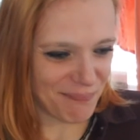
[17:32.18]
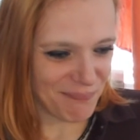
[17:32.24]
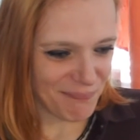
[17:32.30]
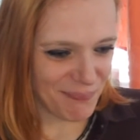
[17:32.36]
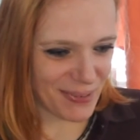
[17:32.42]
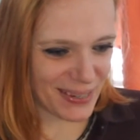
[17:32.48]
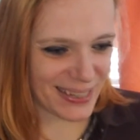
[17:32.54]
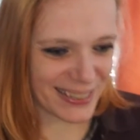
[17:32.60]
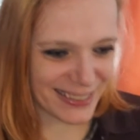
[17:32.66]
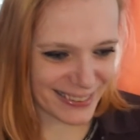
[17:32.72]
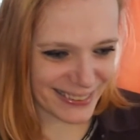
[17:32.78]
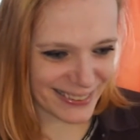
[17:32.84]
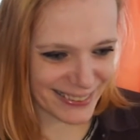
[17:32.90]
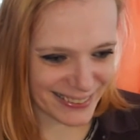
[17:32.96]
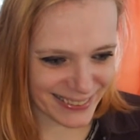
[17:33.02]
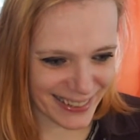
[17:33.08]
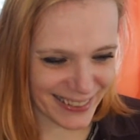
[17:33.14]

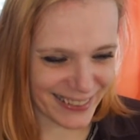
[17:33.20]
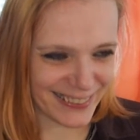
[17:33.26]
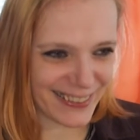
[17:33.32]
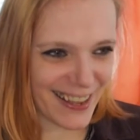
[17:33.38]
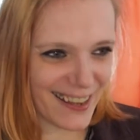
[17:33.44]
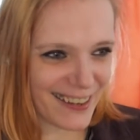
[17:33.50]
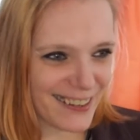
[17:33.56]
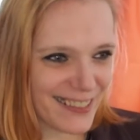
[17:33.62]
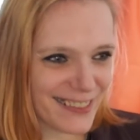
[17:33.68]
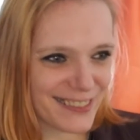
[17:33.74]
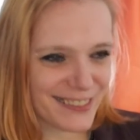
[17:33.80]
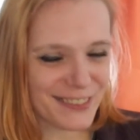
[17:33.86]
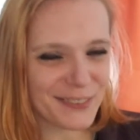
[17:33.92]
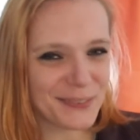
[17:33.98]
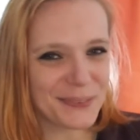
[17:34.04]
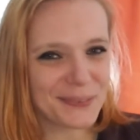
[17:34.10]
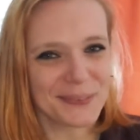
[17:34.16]
because a lot of the
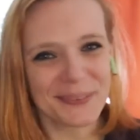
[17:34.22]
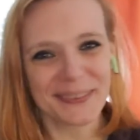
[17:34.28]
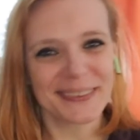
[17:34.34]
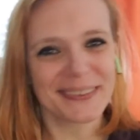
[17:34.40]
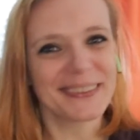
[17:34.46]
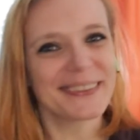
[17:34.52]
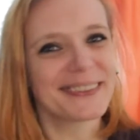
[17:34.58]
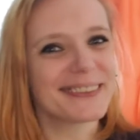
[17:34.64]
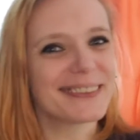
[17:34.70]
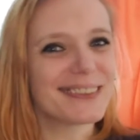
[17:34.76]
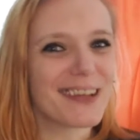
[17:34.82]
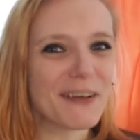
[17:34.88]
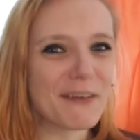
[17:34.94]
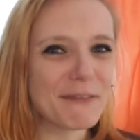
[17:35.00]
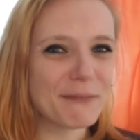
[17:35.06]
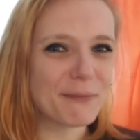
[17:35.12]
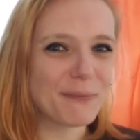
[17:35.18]
tools and stuff